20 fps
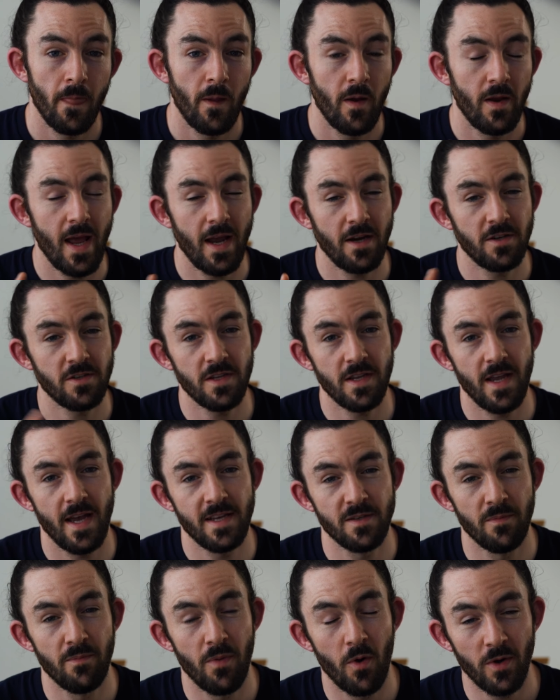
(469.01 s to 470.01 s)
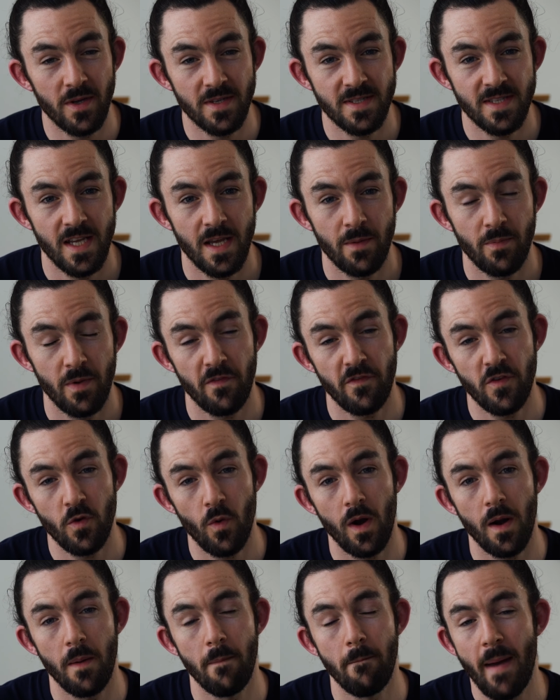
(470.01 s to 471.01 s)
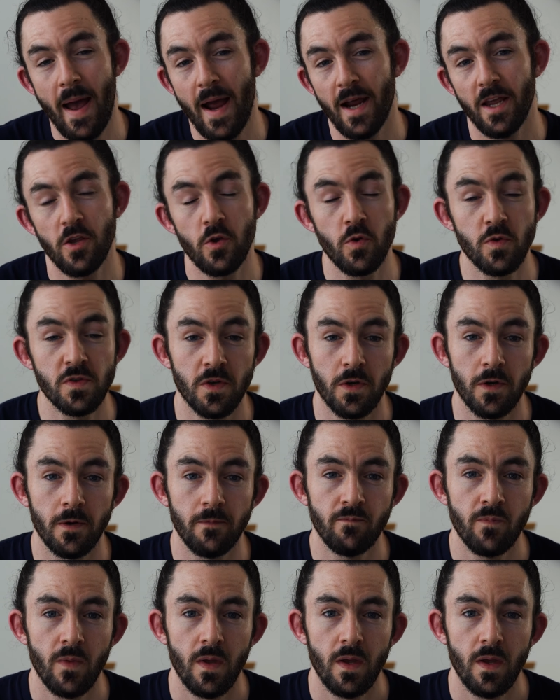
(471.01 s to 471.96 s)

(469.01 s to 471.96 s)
And actually, as a bonus tip, if you are a Mac user,